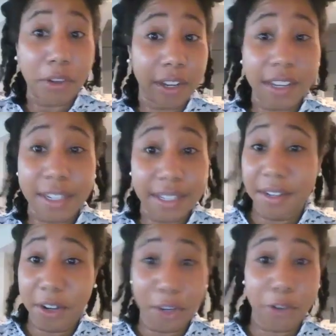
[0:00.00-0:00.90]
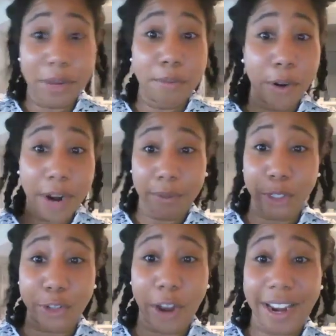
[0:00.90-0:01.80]
I couldn't agree more. I
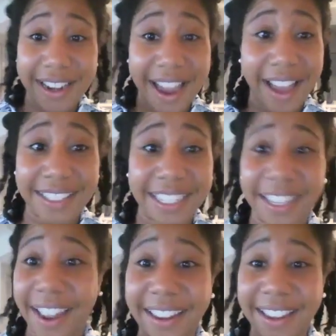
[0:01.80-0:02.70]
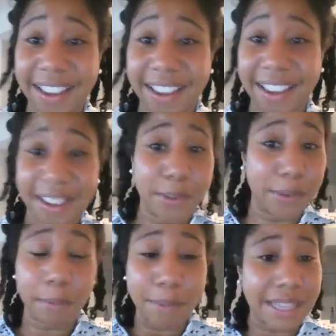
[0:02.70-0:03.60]
was trying not to give
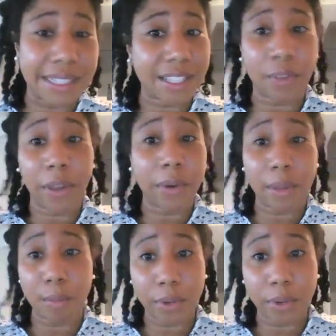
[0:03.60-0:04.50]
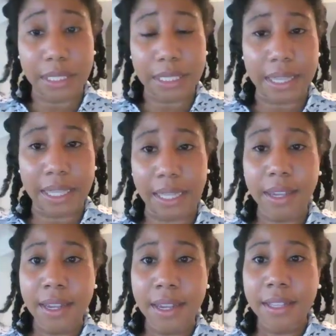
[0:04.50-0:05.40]
you because that's very important. I
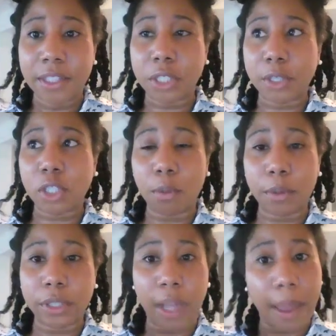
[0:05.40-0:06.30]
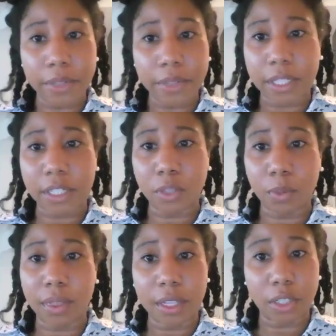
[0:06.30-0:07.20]
think there's been so much emphasis
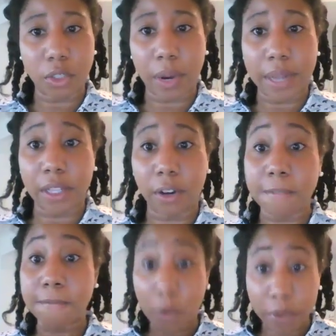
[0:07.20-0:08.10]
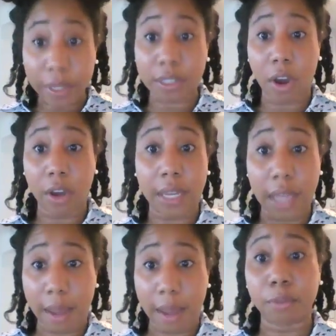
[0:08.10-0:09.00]
with these grants that are focused on
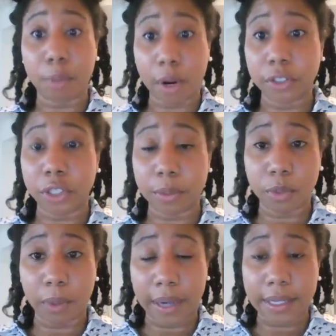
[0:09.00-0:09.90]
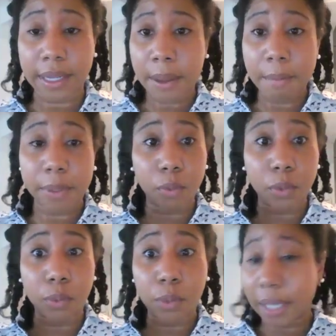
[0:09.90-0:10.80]
collaborative partnerships, right? But if
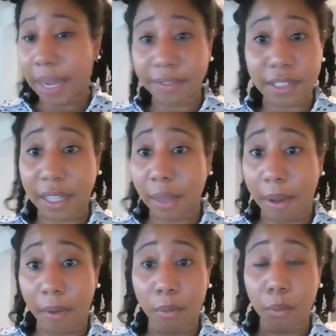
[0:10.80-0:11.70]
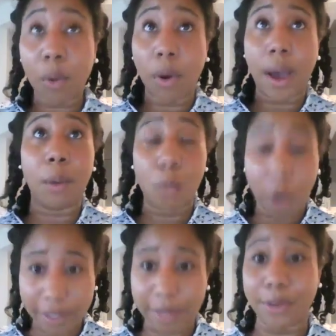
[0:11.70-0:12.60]
we really have to think about what I
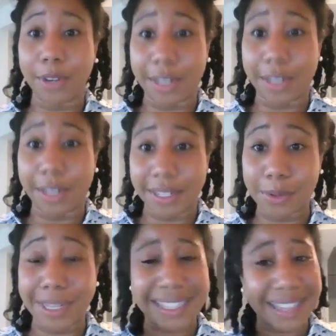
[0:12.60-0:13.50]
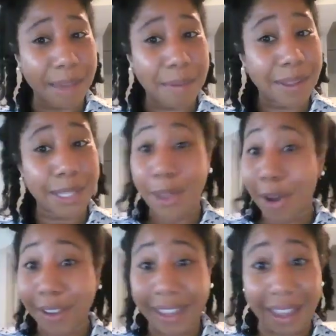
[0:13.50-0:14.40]
want communities to do is think about the
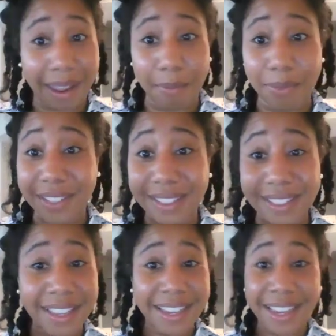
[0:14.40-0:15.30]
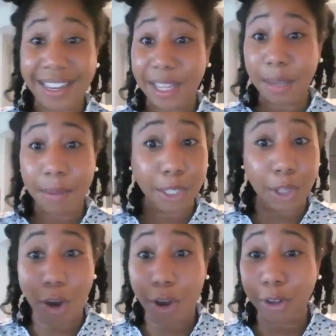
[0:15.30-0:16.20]
long game. This is got to think about the
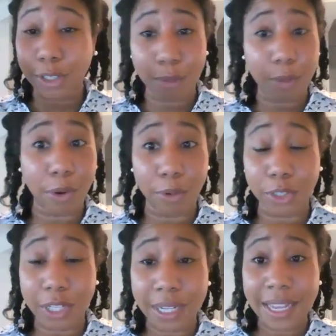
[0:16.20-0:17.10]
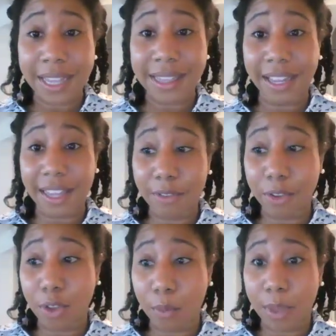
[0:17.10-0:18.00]
long-term approach, that
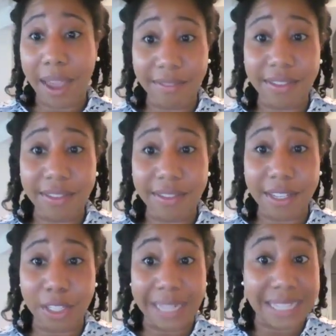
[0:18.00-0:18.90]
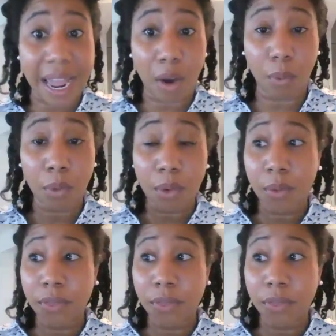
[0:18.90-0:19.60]
even though we have these grants now,